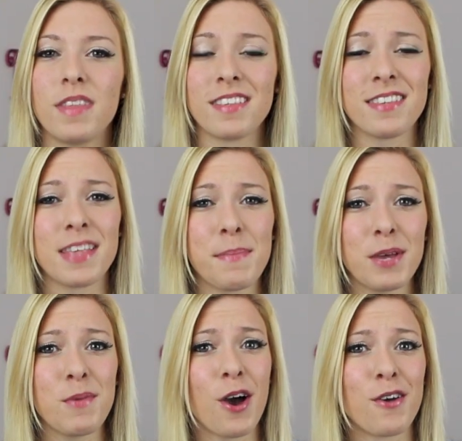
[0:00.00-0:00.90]
This is
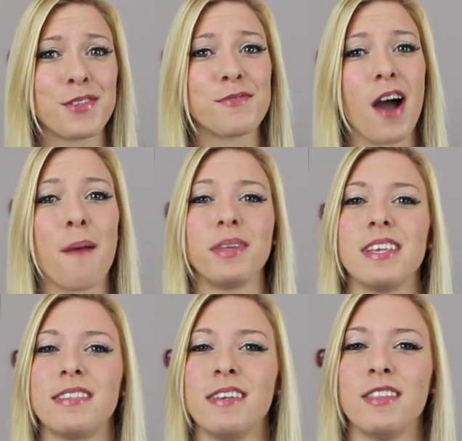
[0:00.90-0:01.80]
something we also
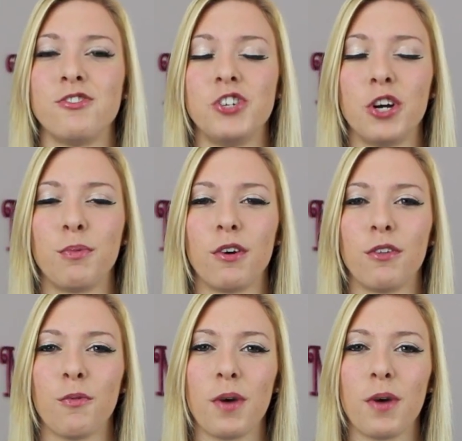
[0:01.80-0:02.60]
commonly see in the cheer world,